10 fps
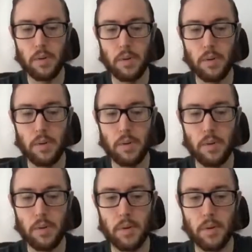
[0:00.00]
But
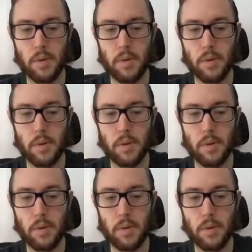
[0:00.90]
uh, in any
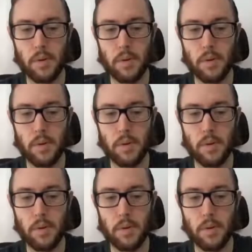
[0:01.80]
case, do you see
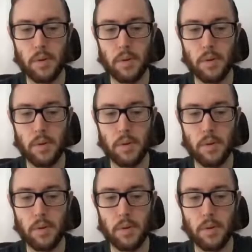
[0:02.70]
a presence
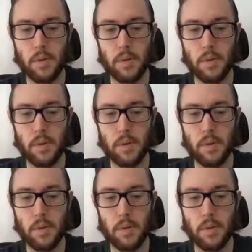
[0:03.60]
like that, an
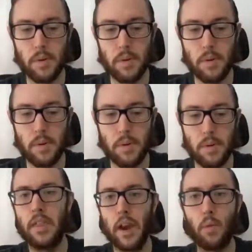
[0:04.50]
artificial presence
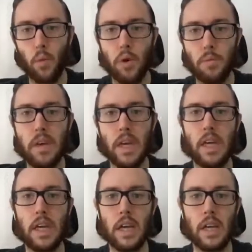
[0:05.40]
that would
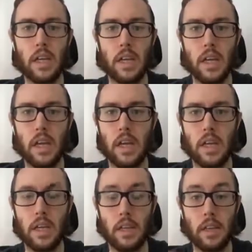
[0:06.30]
be in
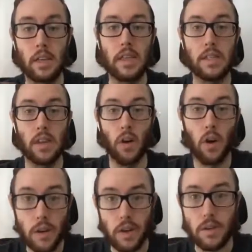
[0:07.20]
in these
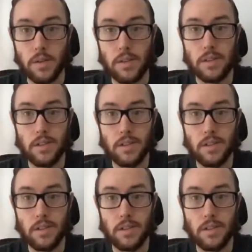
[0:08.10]
scenarios.